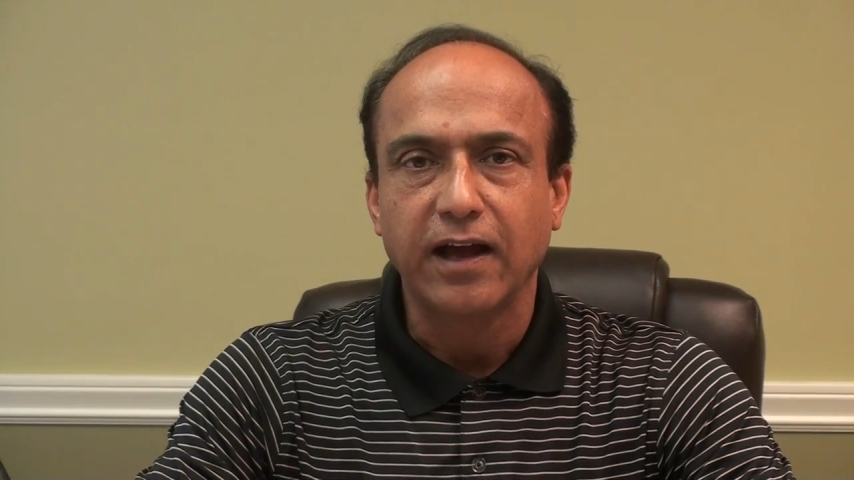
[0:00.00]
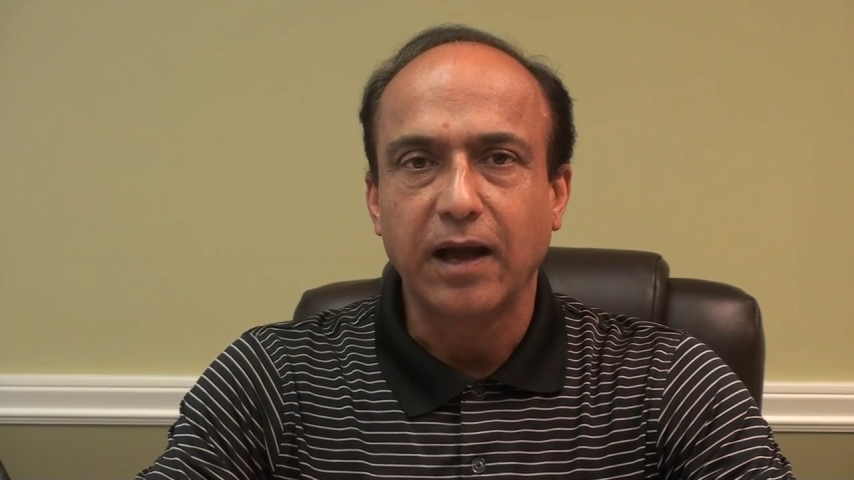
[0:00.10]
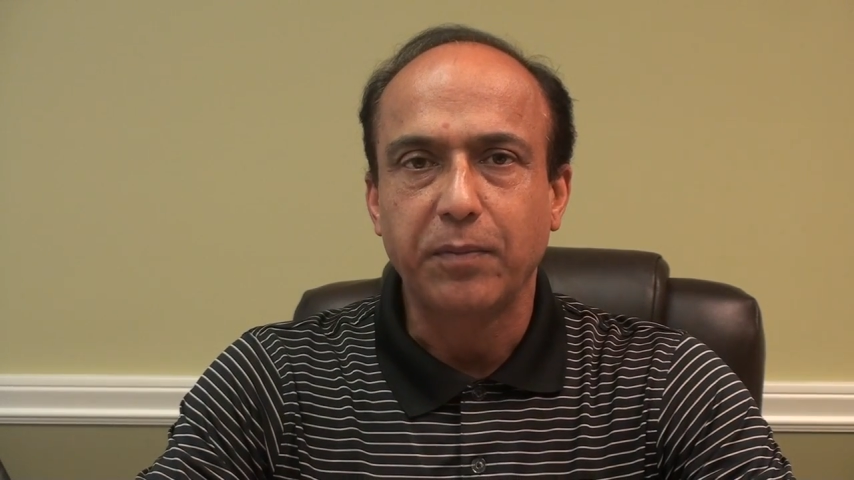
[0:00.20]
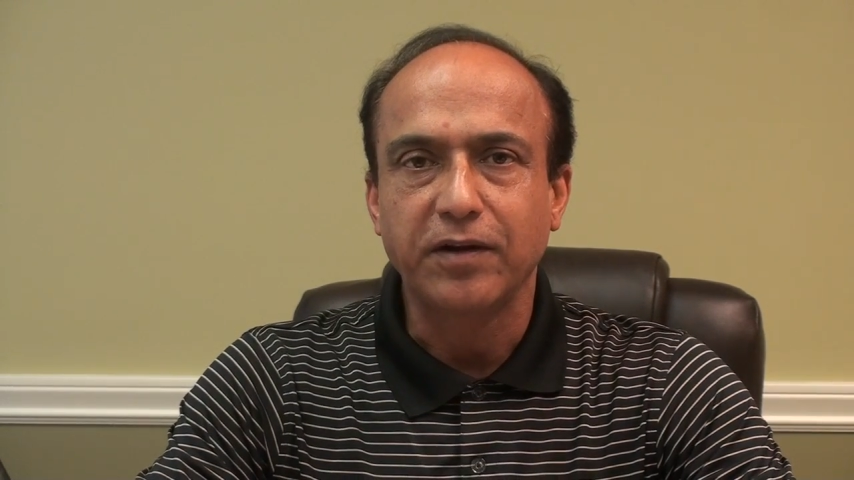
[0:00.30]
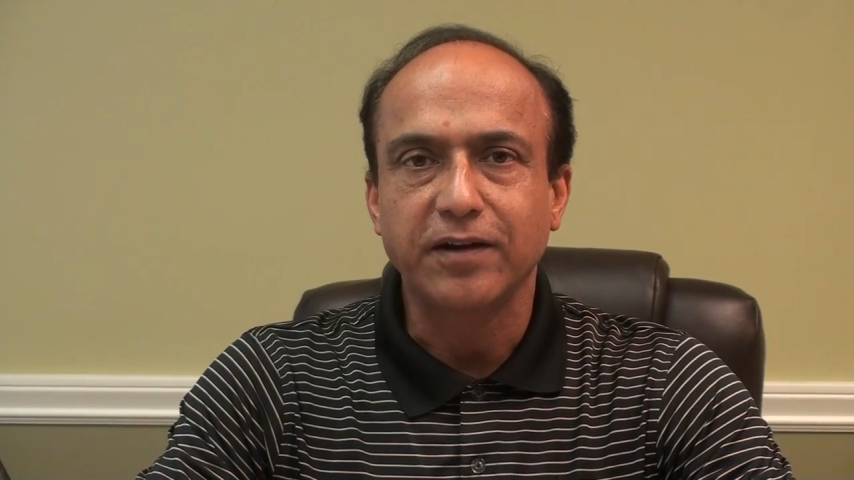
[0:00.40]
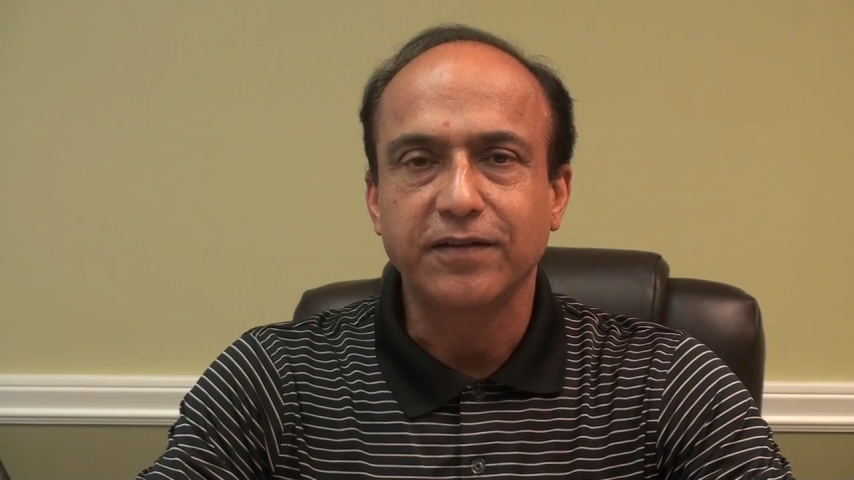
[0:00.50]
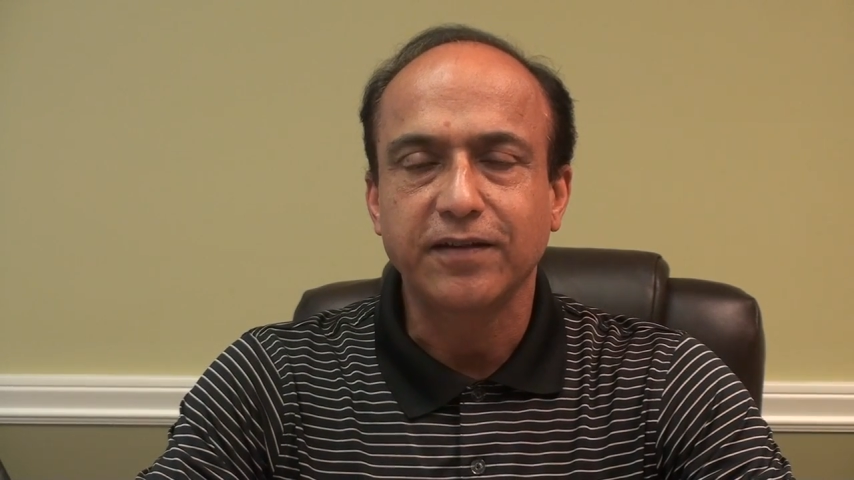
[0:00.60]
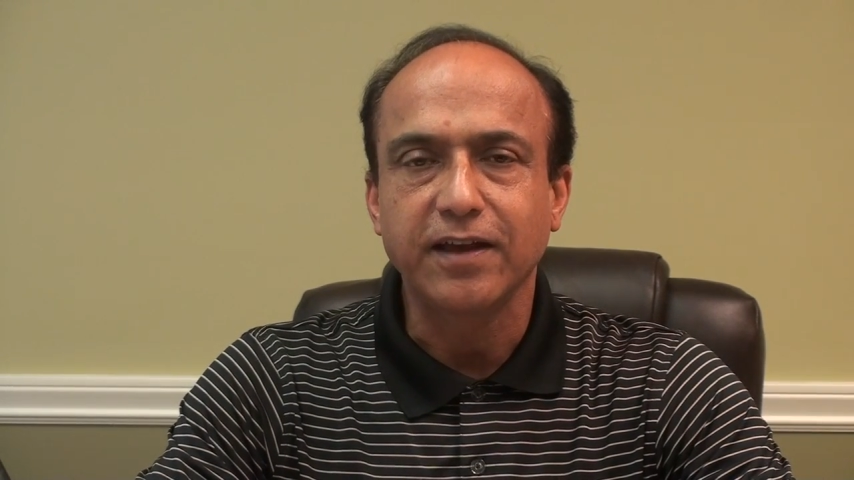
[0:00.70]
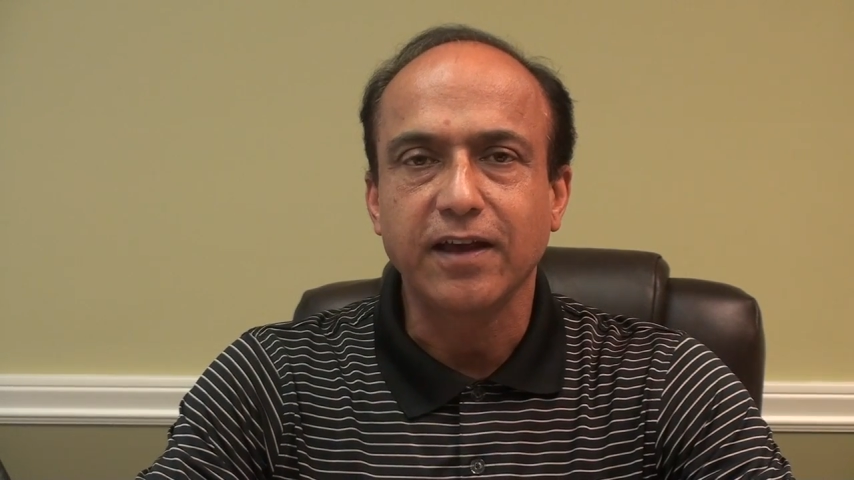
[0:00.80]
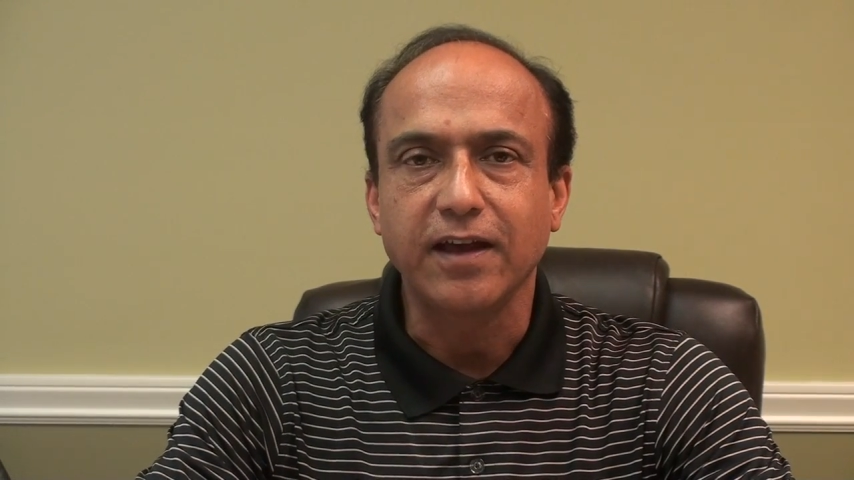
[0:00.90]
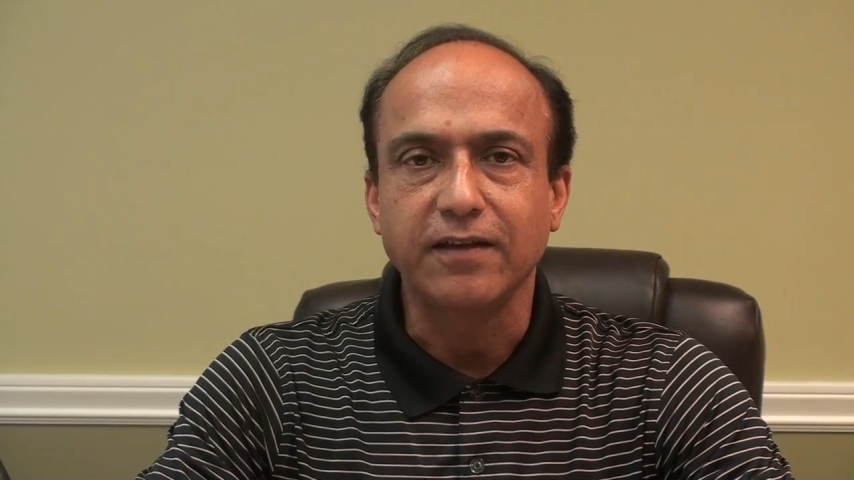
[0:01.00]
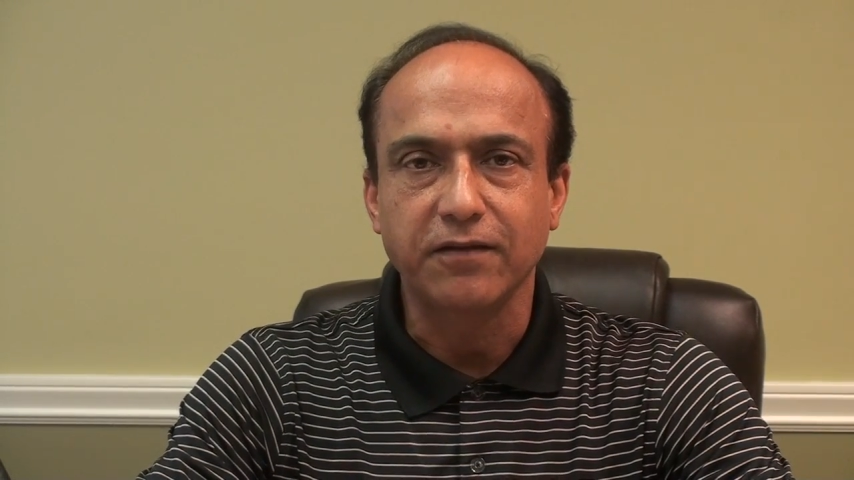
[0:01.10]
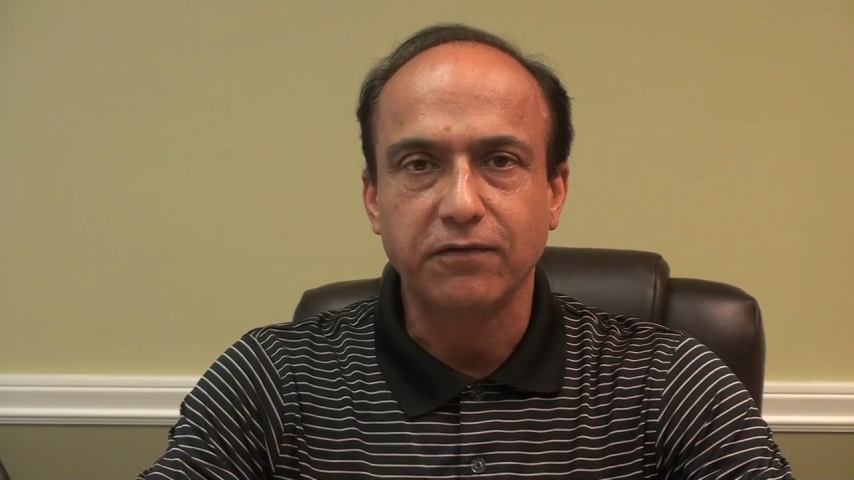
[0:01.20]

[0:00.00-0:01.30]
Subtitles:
Hepatitis C is a